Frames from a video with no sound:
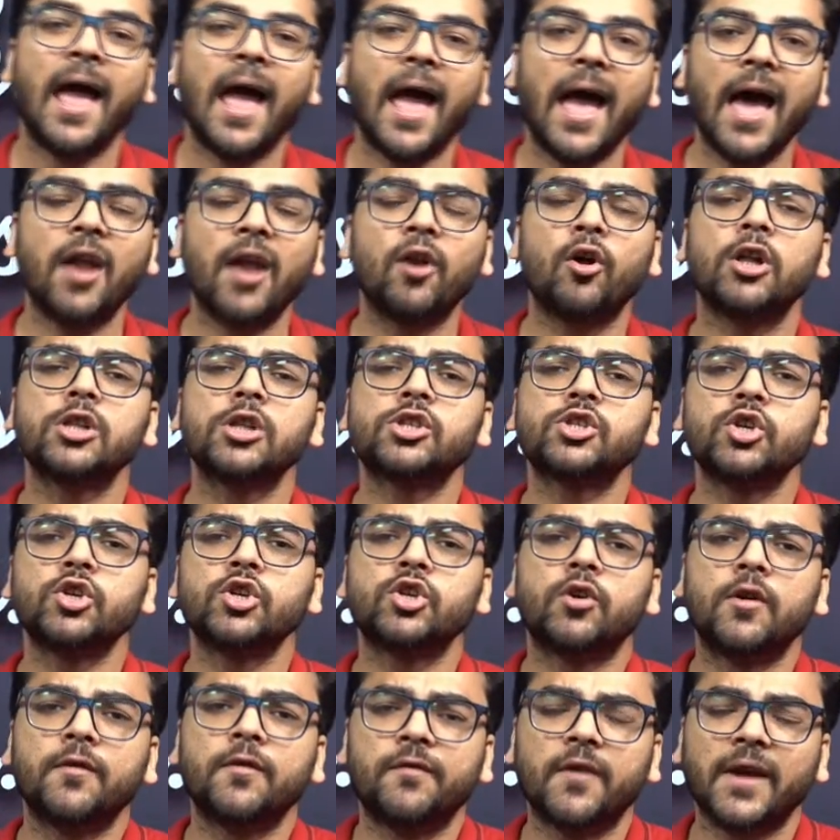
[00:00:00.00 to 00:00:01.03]
And also
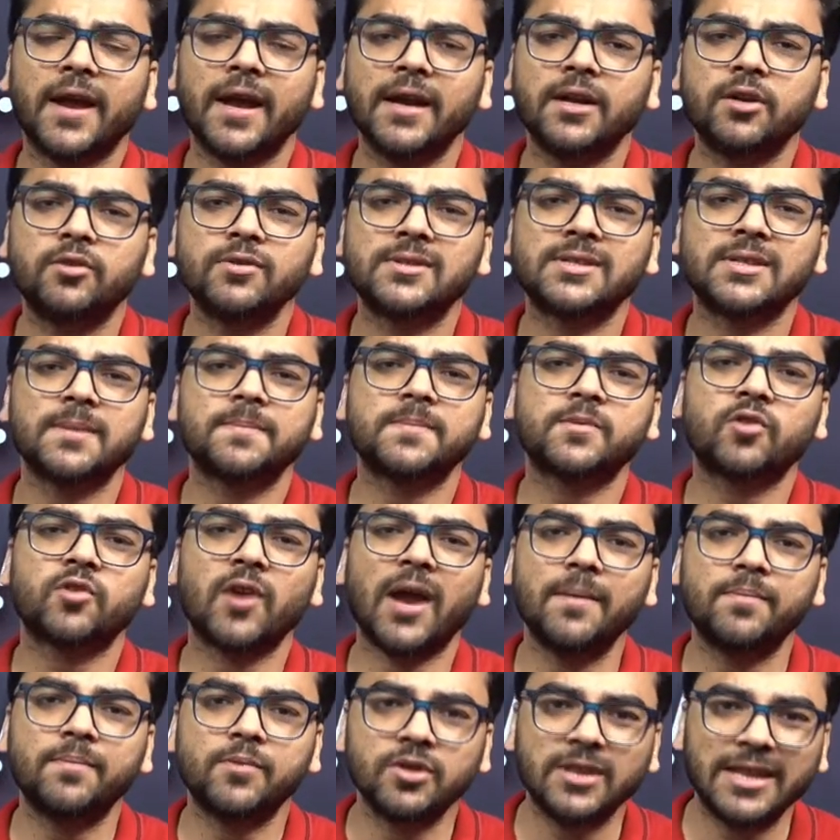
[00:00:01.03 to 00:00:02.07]
don't forget to
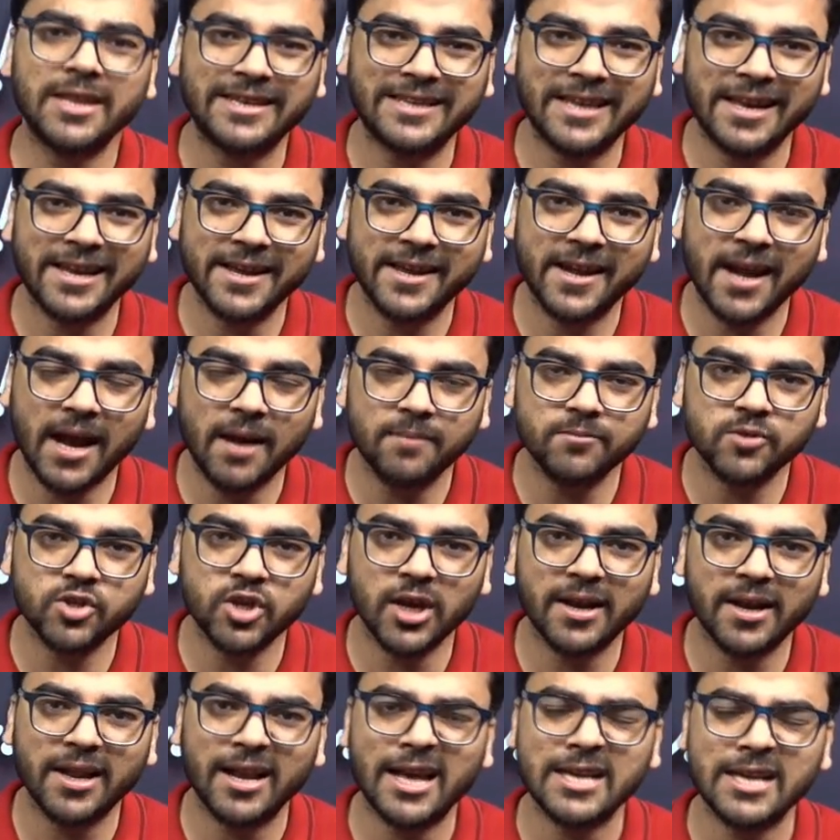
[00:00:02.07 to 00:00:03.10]
subscribe to the Telegram
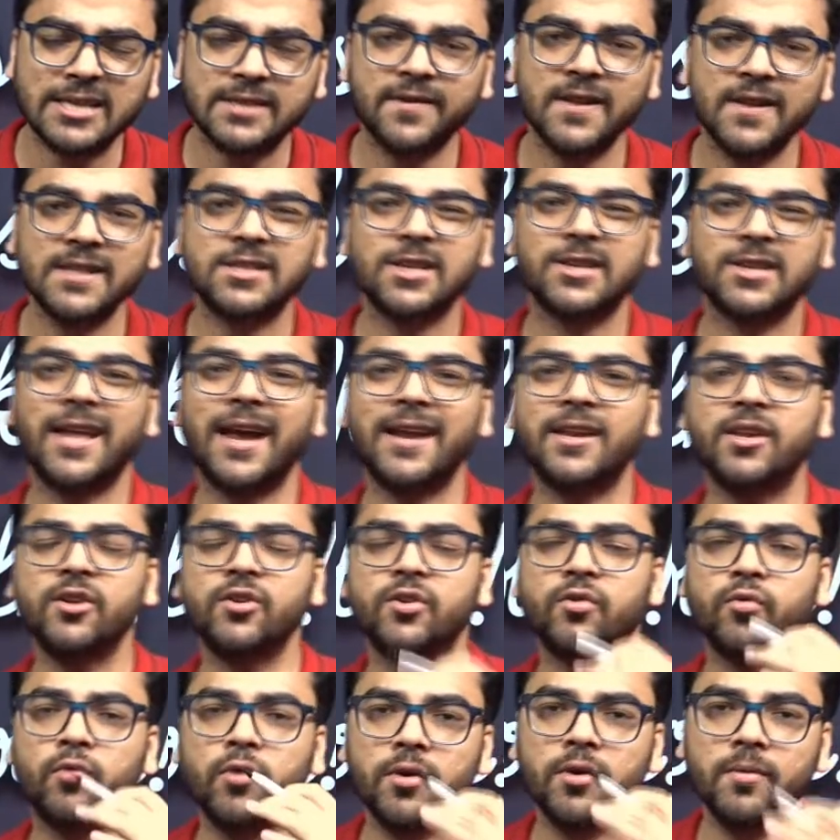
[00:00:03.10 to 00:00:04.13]
channel as well, so that you
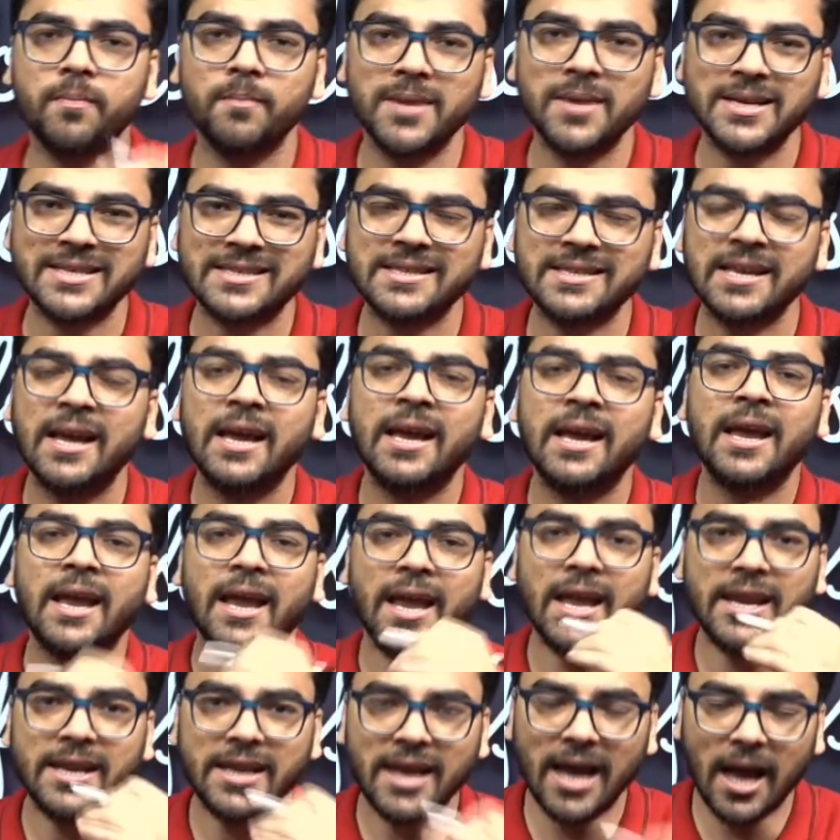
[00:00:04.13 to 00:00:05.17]
don't miss
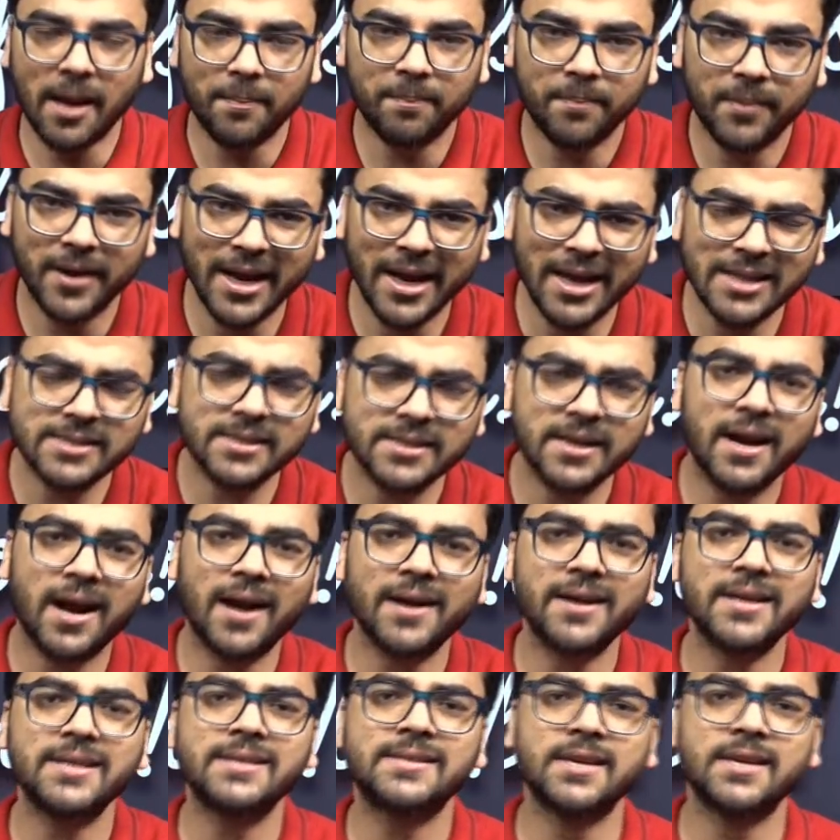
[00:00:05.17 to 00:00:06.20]
any updates
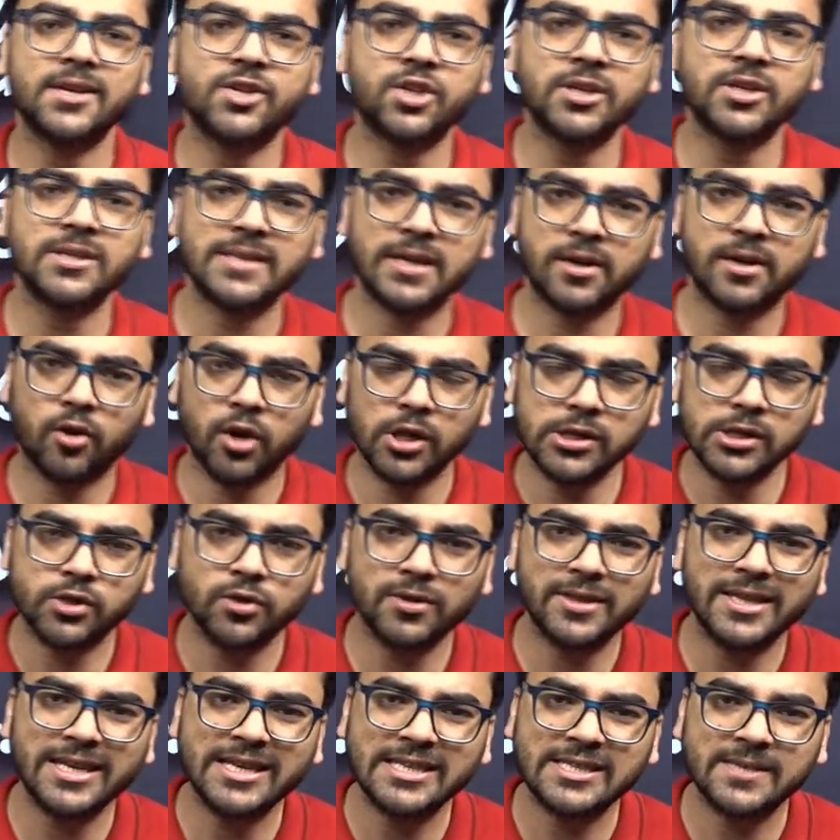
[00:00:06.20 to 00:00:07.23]
regarding sessions and
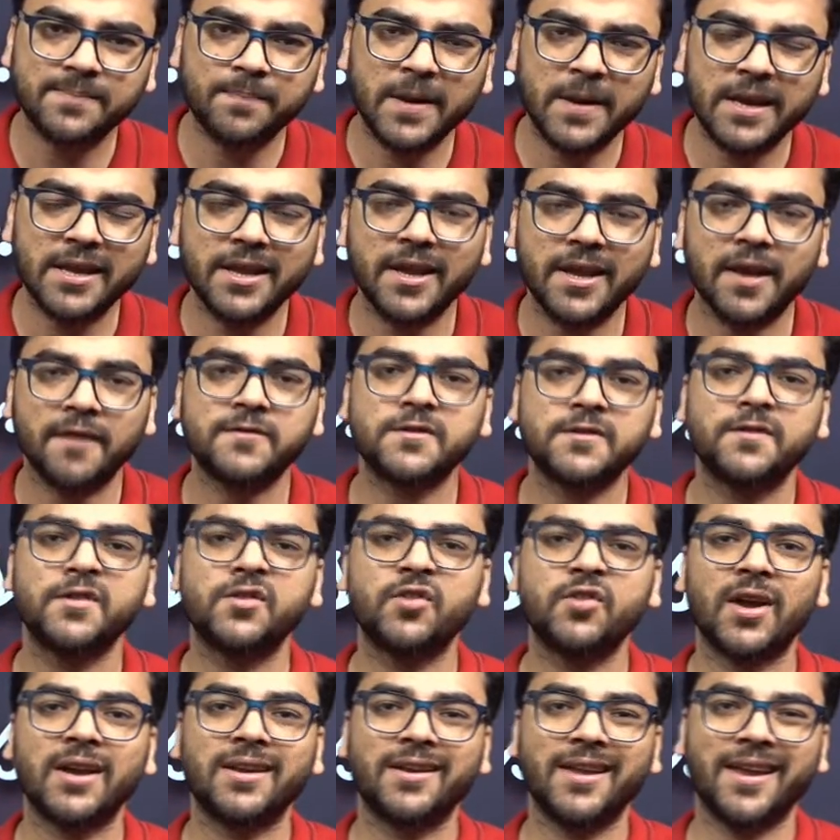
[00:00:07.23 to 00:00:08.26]
also these P D Fs
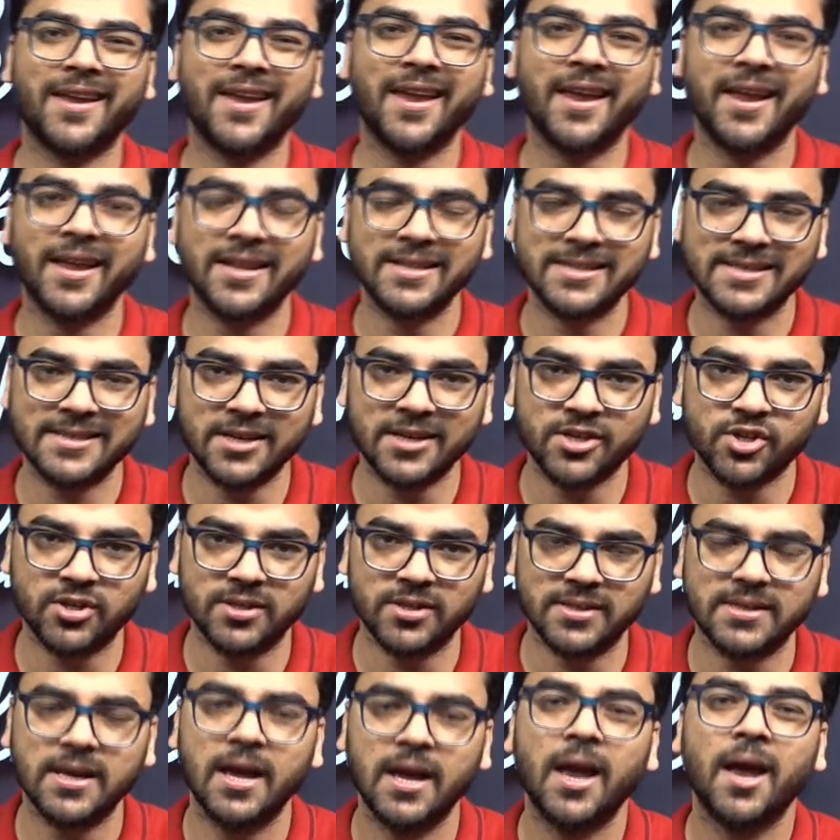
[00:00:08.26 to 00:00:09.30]
which we are taking in
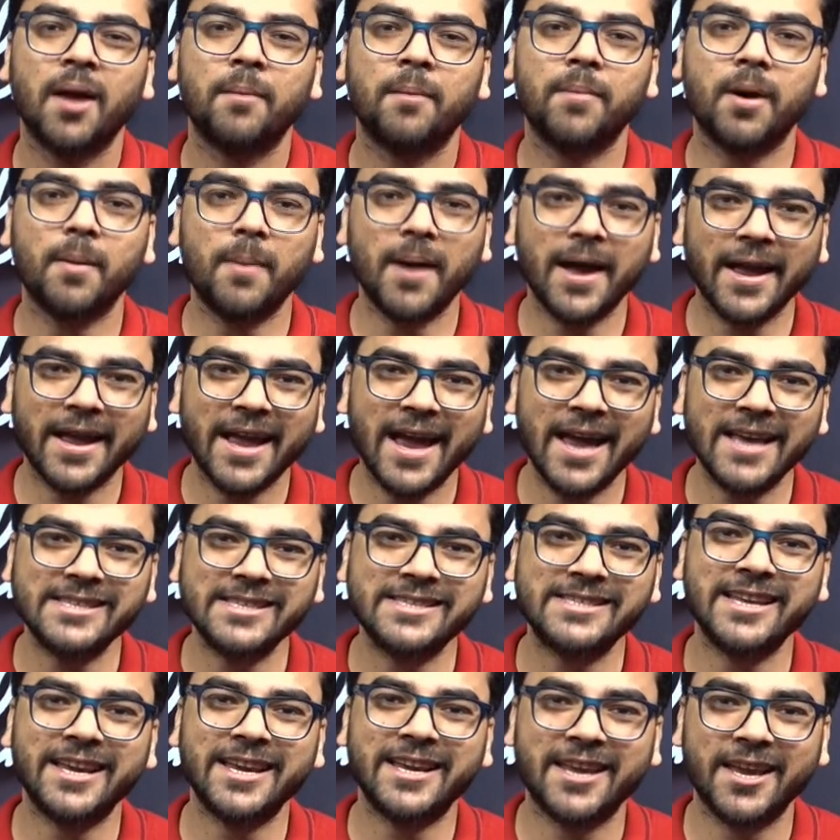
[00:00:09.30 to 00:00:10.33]
sessions. Bye-bye
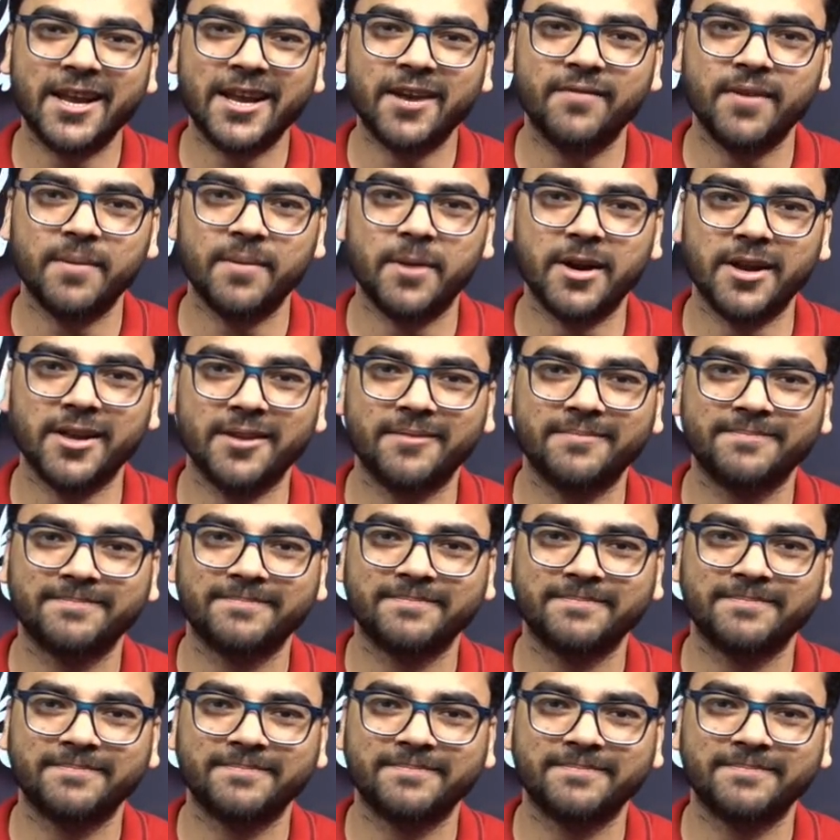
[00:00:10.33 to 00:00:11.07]
guys, take care everybody.